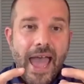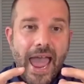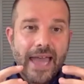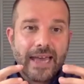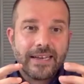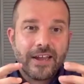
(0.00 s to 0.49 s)

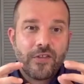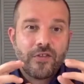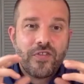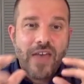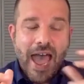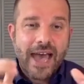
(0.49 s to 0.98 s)
And
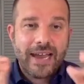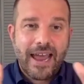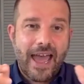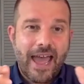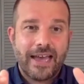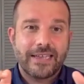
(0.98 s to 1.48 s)
that
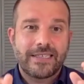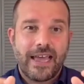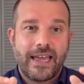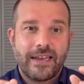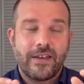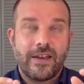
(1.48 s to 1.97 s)
has
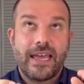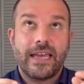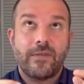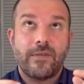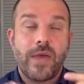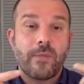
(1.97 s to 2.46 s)
then,
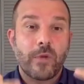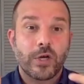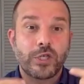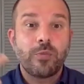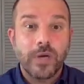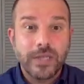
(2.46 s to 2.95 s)
in
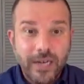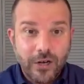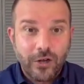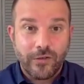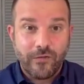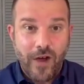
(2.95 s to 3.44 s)
Myanmar's new
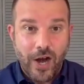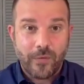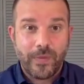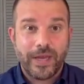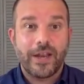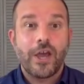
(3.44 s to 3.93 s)
political
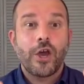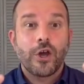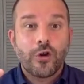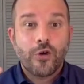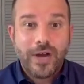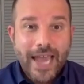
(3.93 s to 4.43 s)
environment,
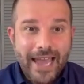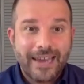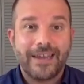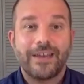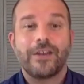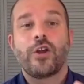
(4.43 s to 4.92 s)

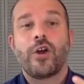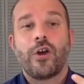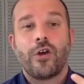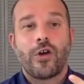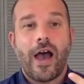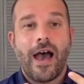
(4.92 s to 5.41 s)
created
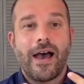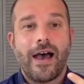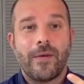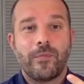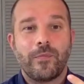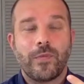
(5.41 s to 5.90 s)

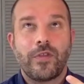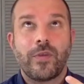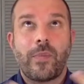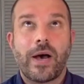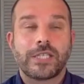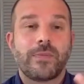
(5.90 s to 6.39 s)
the
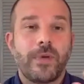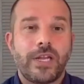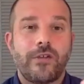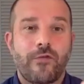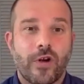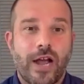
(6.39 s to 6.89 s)

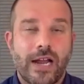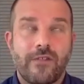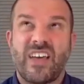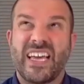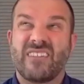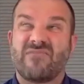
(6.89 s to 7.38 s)
possibility for kind of
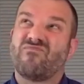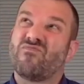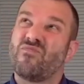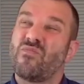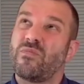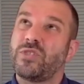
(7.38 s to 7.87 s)
like
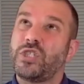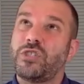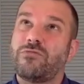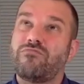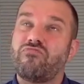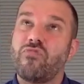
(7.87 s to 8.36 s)

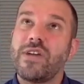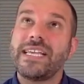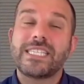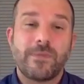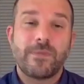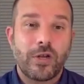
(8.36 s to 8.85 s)

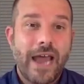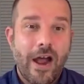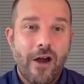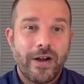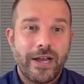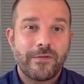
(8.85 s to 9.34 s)
reasonable
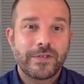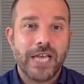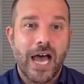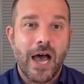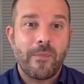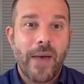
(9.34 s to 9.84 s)
narratives
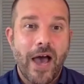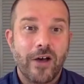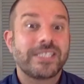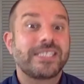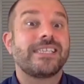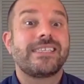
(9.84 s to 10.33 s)

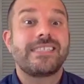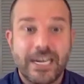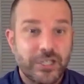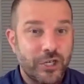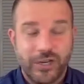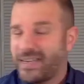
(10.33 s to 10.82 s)
about
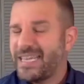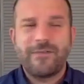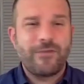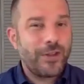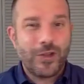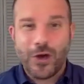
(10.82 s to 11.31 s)
secession,
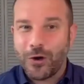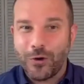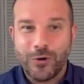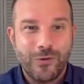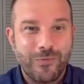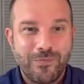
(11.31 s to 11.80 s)
even
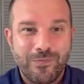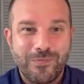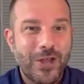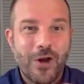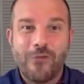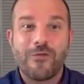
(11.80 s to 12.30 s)
though
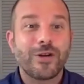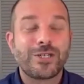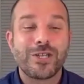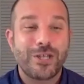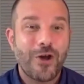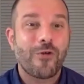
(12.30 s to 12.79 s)
there are
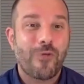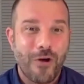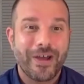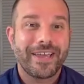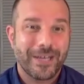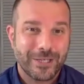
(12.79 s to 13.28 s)
virtually no
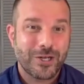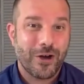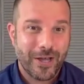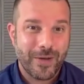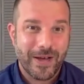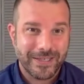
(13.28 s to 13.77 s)
Rohingya
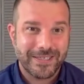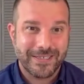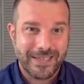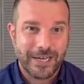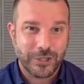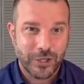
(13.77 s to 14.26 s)
talking about
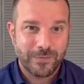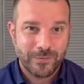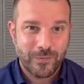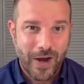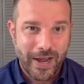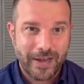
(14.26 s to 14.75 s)
secession,
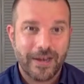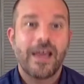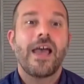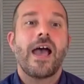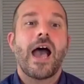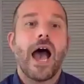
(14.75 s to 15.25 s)
right?
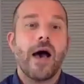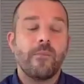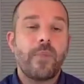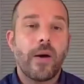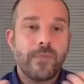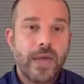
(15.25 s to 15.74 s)

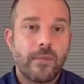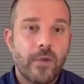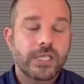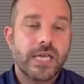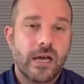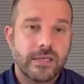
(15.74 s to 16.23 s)
But
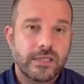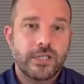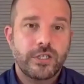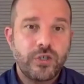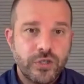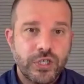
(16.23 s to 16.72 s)
Myanmar's
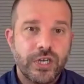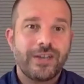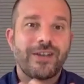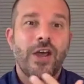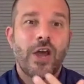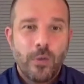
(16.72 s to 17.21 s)

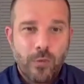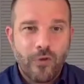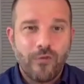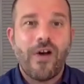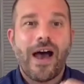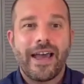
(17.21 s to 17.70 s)
constitution
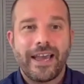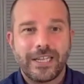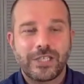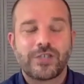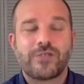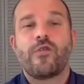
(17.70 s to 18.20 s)

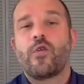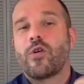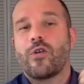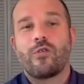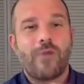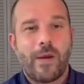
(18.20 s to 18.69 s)
provides
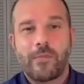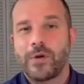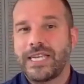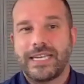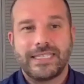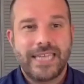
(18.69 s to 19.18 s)
for
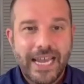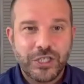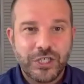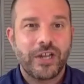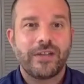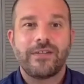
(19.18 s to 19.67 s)

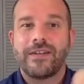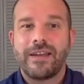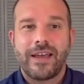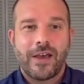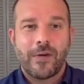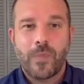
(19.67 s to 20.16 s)
representation
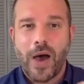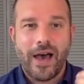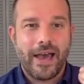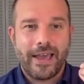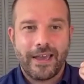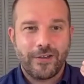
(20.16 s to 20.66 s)

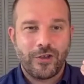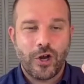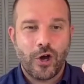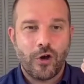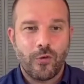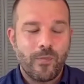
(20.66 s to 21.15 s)
by
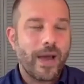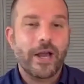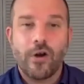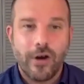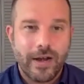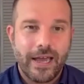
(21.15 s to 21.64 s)

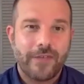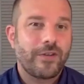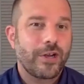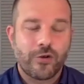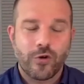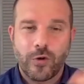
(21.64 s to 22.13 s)
minority
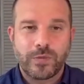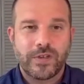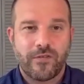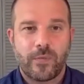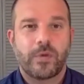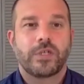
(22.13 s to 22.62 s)
ethnic groups
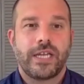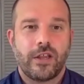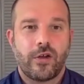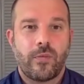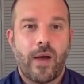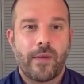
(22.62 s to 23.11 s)
of a
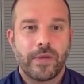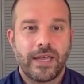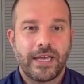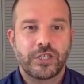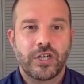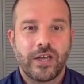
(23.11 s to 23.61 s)
particular
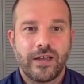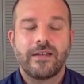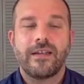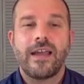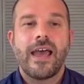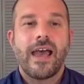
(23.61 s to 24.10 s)

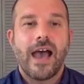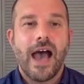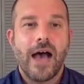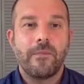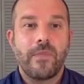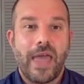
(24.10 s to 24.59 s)
population.
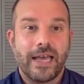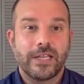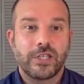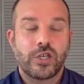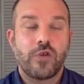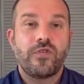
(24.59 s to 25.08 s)

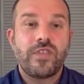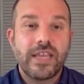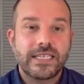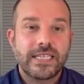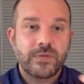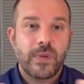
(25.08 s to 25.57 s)
And so
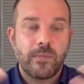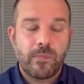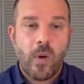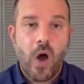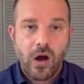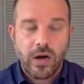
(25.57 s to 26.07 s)
this has been
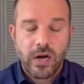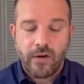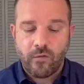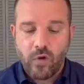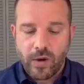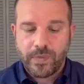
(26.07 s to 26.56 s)
part
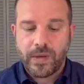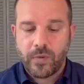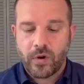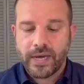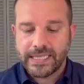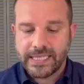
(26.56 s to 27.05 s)
of what
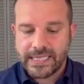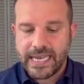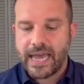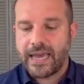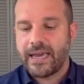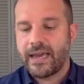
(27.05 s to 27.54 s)
people can
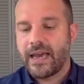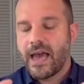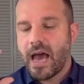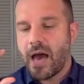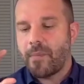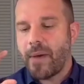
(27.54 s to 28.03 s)
say
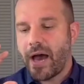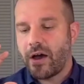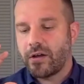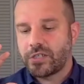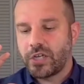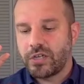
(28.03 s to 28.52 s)

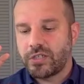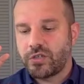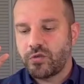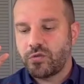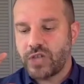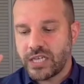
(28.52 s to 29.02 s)
about
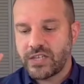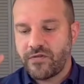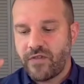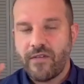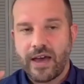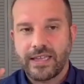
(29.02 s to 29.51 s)
to
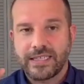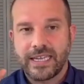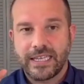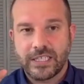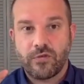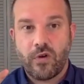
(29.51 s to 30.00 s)
justify violence
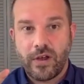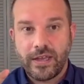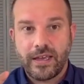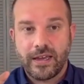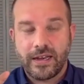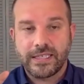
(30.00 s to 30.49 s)
against the
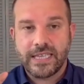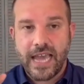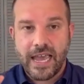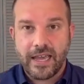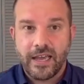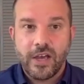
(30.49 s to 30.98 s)
Rohingya, to
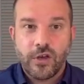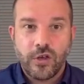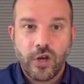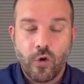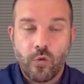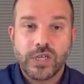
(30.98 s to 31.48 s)
say,
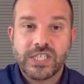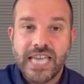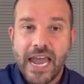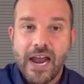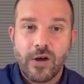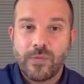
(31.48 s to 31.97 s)
we're
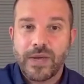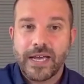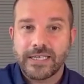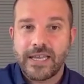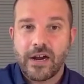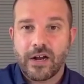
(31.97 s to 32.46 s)
scared
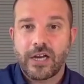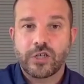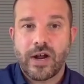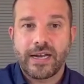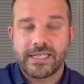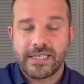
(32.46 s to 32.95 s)
because they're going to try to